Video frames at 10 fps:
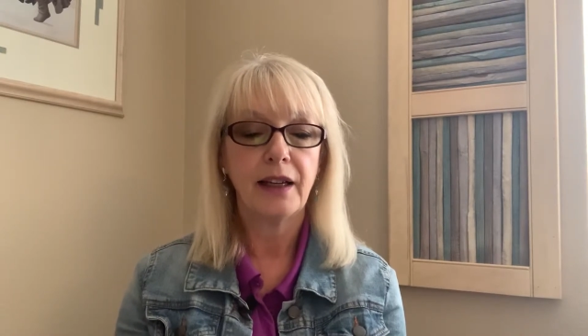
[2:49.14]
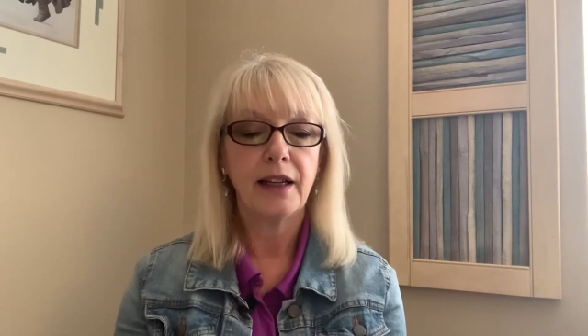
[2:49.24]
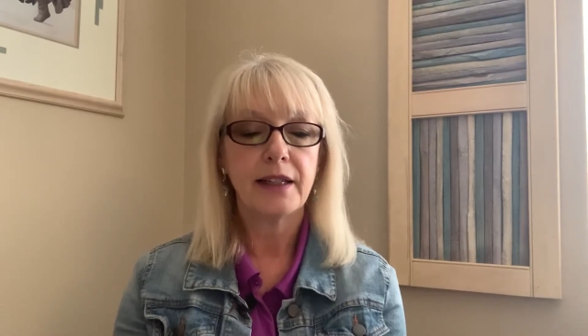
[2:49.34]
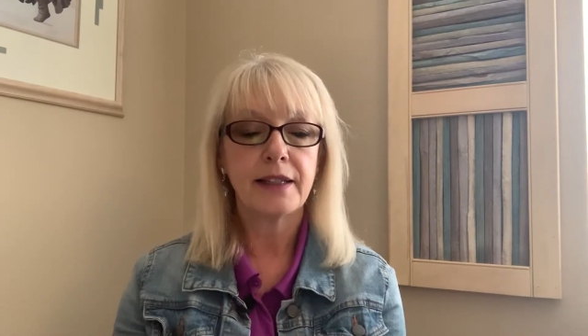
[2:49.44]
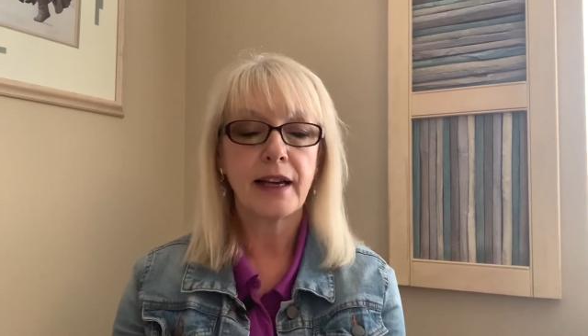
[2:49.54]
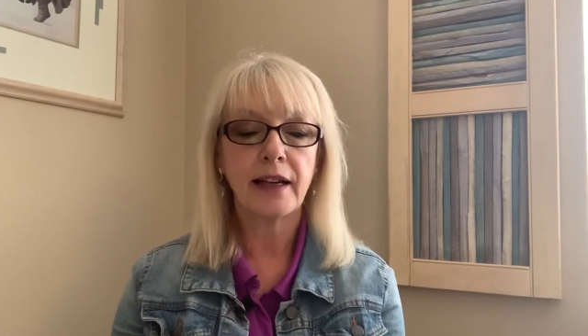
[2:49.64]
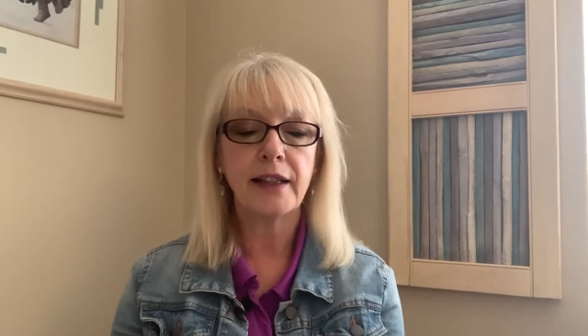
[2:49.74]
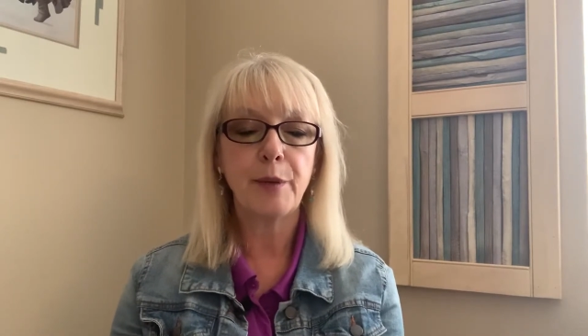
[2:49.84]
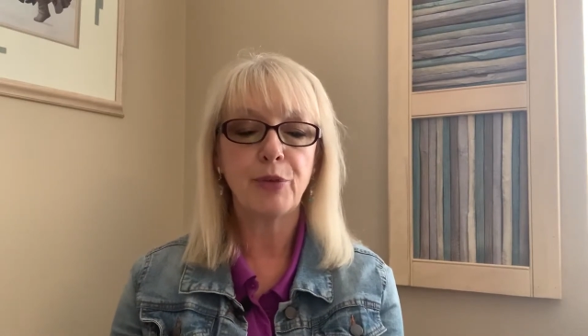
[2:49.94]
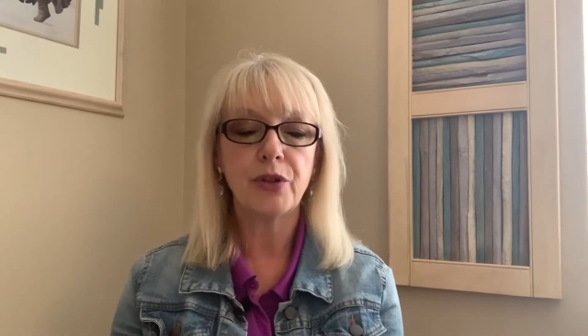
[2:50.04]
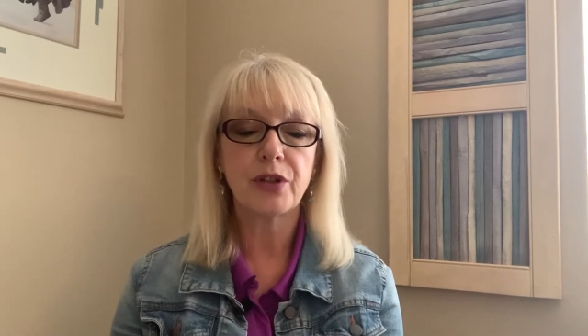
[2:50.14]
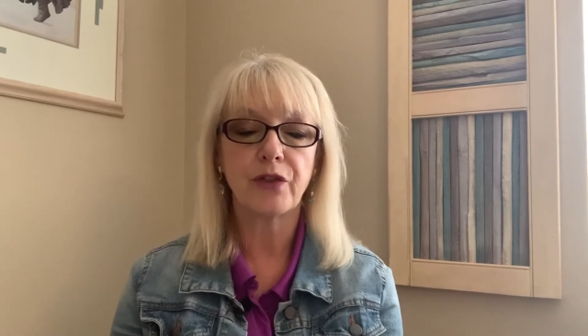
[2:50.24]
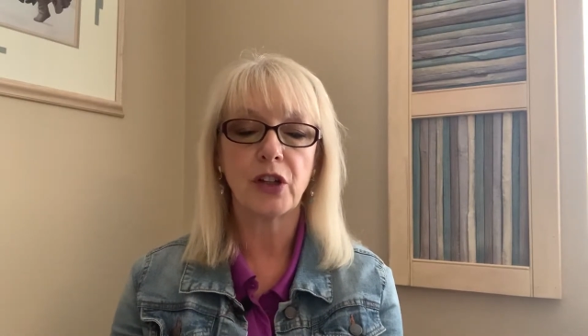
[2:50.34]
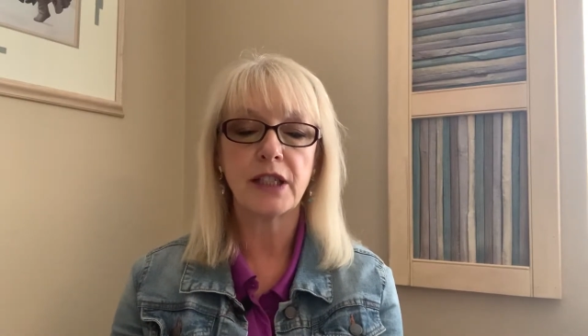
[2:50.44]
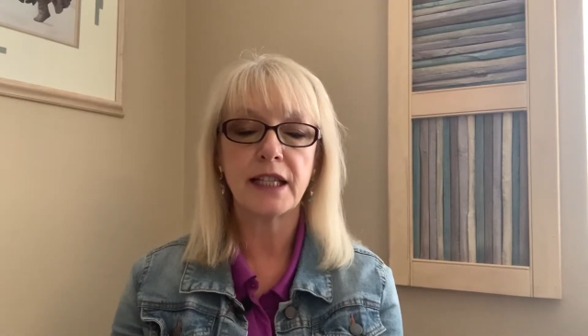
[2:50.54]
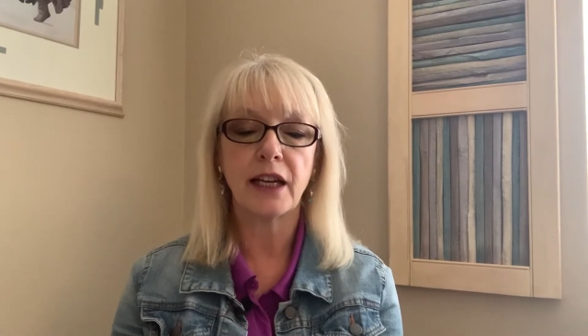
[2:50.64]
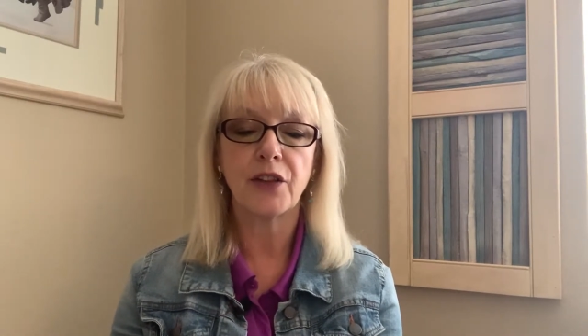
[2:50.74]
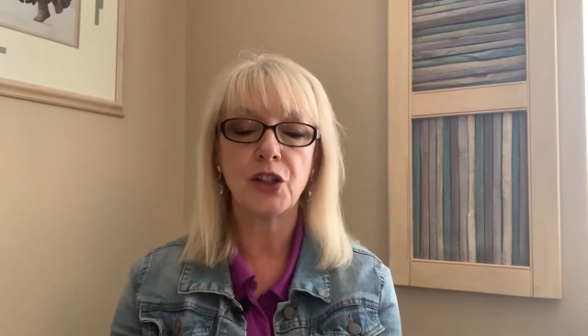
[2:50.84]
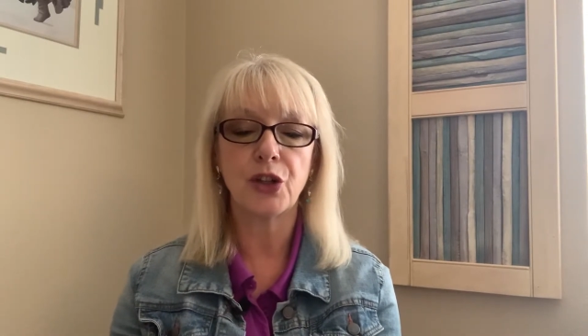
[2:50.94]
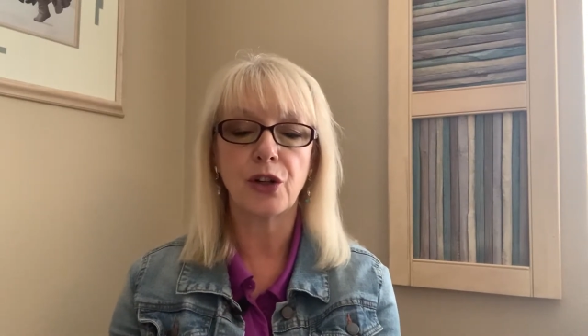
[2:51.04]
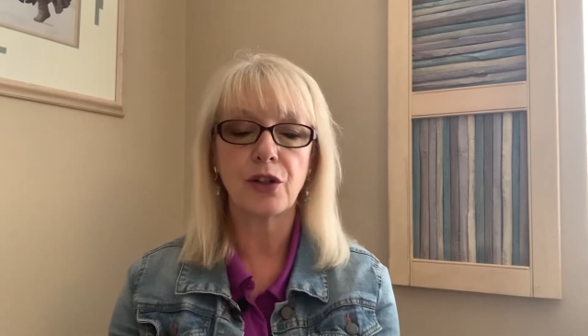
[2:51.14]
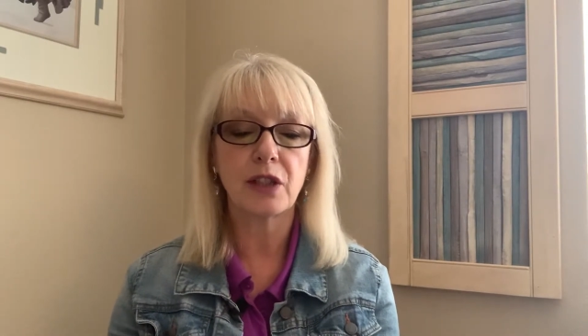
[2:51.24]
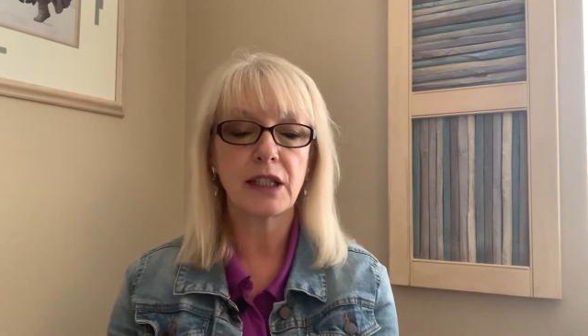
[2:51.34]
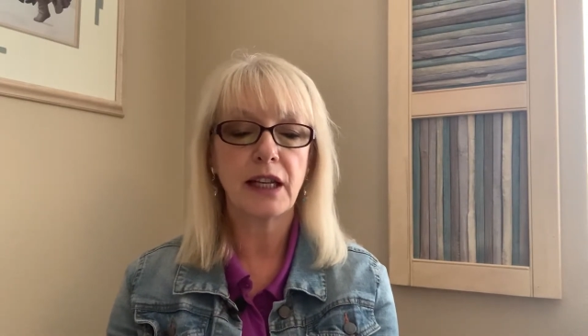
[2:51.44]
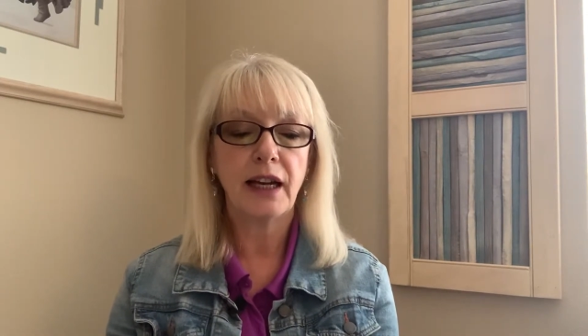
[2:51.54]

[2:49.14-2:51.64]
Sadly, Bruce follows the other dogs